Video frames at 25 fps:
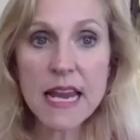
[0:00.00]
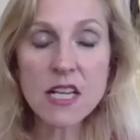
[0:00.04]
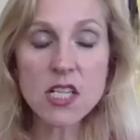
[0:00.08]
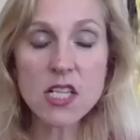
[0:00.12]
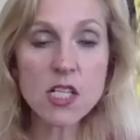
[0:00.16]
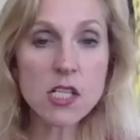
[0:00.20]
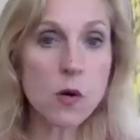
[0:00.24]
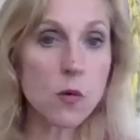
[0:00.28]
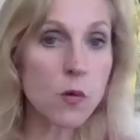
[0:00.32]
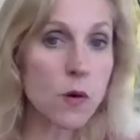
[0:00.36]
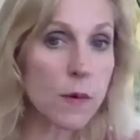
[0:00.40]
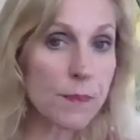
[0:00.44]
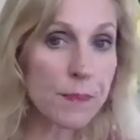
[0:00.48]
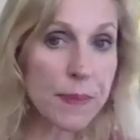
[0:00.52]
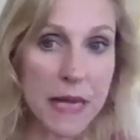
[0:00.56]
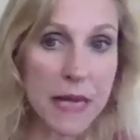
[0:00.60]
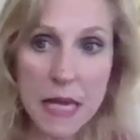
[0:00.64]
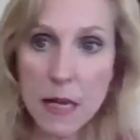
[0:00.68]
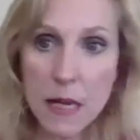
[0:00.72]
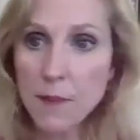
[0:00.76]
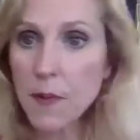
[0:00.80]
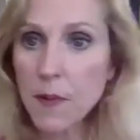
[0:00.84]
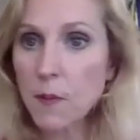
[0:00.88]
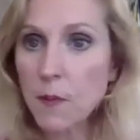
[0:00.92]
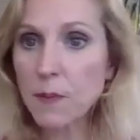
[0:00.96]
And so we're
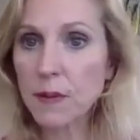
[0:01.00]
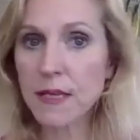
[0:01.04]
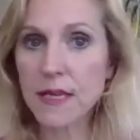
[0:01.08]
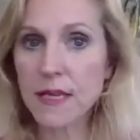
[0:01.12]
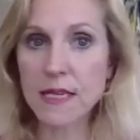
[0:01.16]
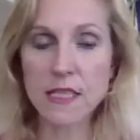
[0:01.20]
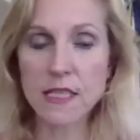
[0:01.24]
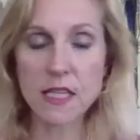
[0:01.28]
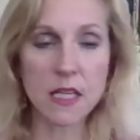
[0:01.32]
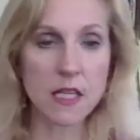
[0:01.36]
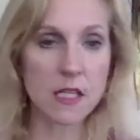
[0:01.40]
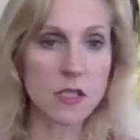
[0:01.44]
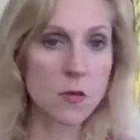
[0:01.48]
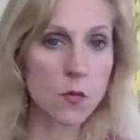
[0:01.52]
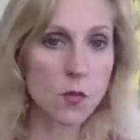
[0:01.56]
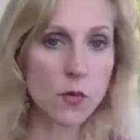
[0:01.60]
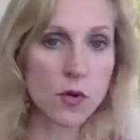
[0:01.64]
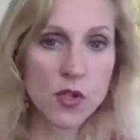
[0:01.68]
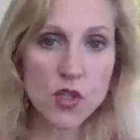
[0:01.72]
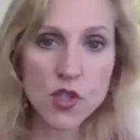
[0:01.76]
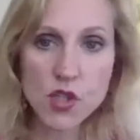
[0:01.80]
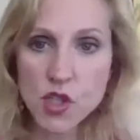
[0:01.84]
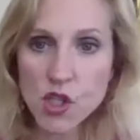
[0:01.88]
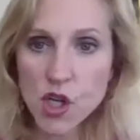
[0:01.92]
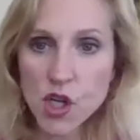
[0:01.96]
people pleasing.
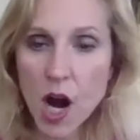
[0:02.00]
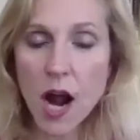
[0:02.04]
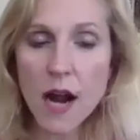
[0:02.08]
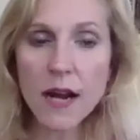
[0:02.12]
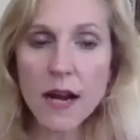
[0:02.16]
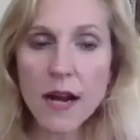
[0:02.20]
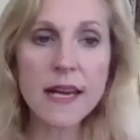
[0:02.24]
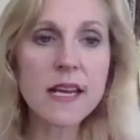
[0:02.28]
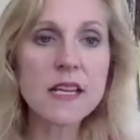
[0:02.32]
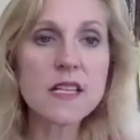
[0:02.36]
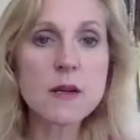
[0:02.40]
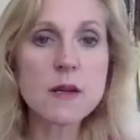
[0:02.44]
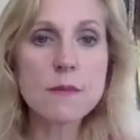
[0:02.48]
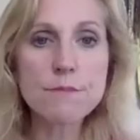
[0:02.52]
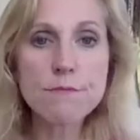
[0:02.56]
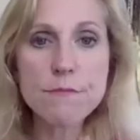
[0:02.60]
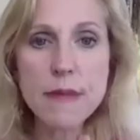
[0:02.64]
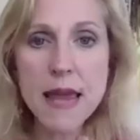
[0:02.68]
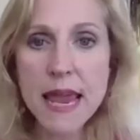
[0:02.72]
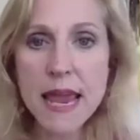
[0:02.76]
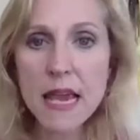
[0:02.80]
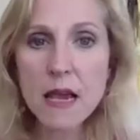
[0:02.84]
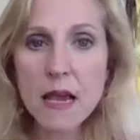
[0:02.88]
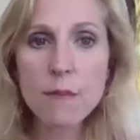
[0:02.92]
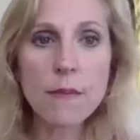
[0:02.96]
We're jockeying to
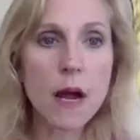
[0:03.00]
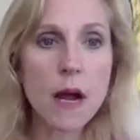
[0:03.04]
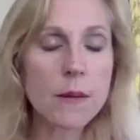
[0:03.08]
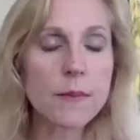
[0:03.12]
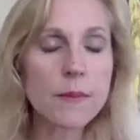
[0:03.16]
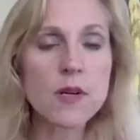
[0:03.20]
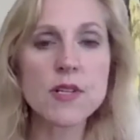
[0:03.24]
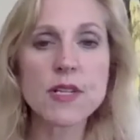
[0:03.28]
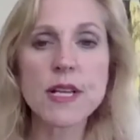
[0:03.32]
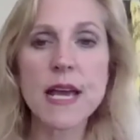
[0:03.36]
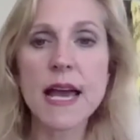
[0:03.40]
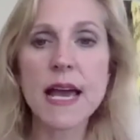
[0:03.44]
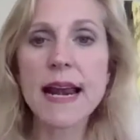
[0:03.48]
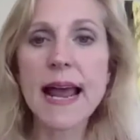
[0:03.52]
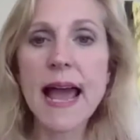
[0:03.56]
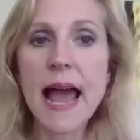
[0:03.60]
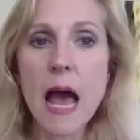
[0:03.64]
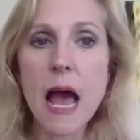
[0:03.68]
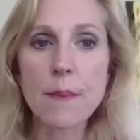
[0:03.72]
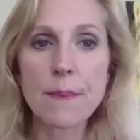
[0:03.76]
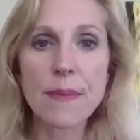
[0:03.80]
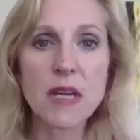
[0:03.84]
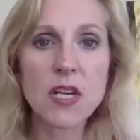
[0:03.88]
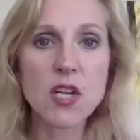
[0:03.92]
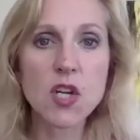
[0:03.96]
make mom or dad
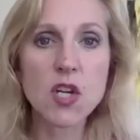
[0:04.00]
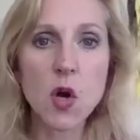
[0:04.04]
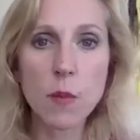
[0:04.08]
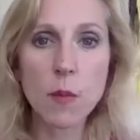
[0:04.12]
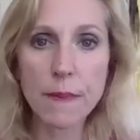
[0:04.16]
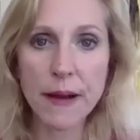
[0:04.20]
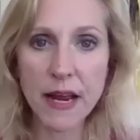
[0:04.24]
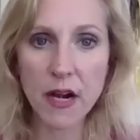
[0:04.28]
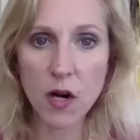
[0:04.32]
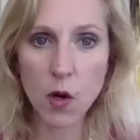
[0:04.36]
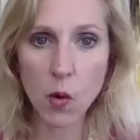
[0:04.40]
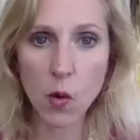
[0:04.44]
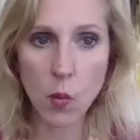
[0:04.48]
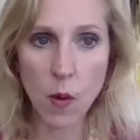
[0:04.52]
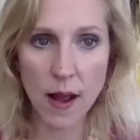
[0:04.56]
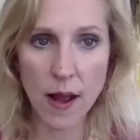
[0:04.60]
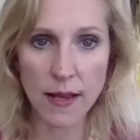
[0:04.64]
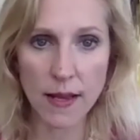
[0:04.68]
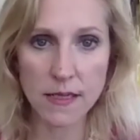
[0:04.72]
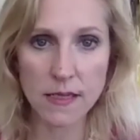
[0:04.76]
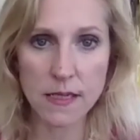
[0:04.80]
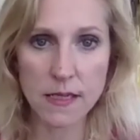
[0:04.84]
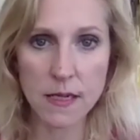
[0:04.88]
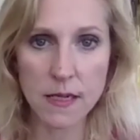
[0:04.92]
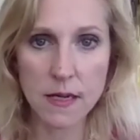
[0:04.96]
happy no matter
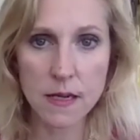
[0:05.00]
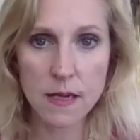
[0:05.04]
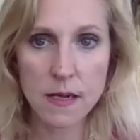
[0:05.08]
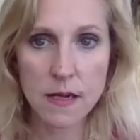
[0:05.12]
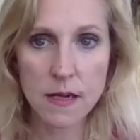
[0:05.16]
what.